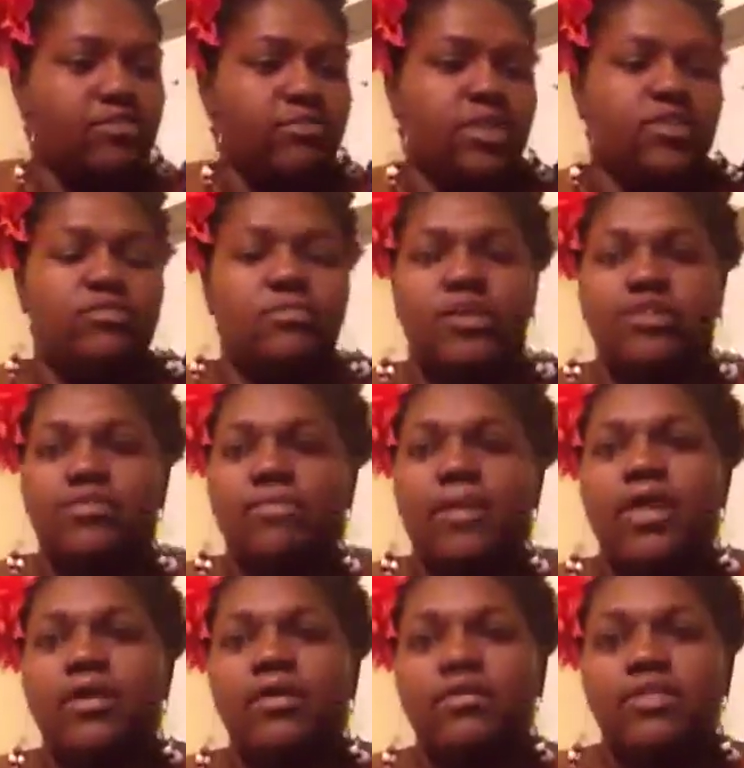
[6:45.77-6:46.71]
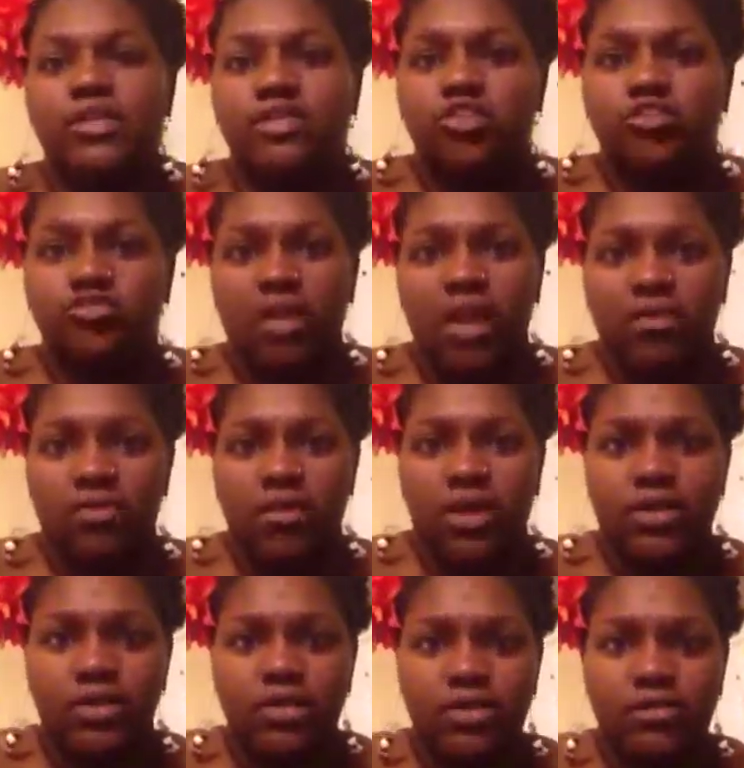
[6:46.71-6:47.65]
much, much better than straight
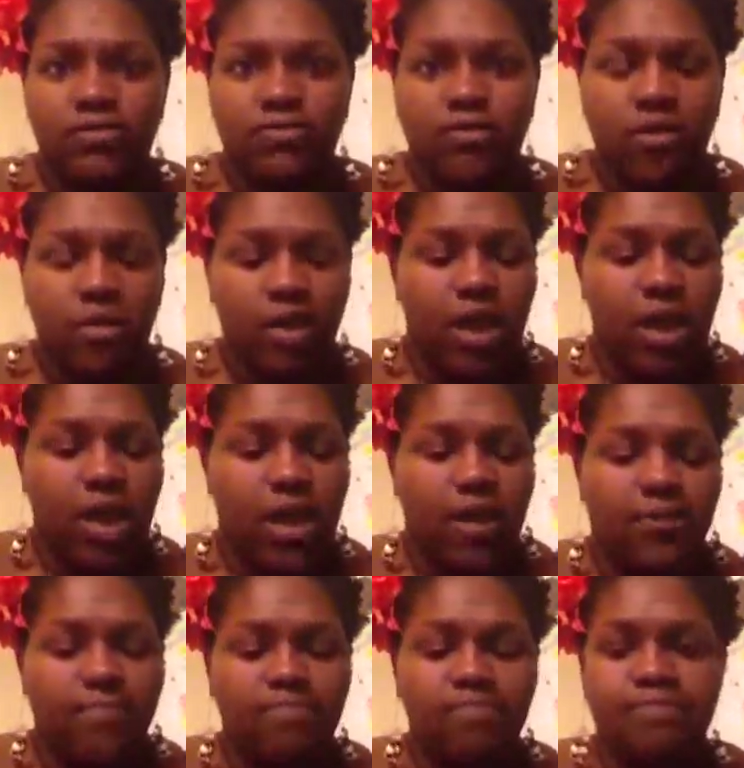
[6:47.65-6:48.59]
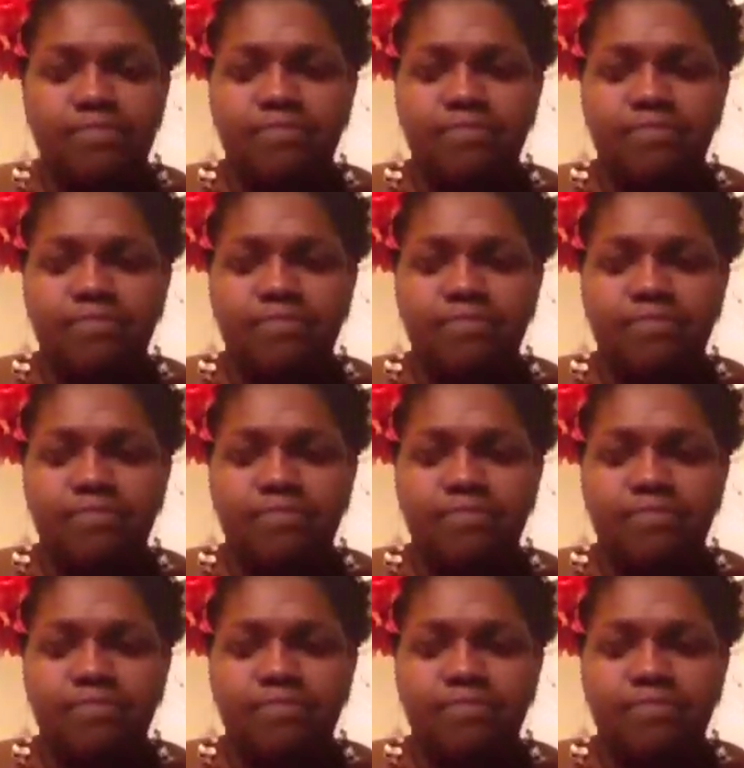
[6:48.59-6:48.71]
ones for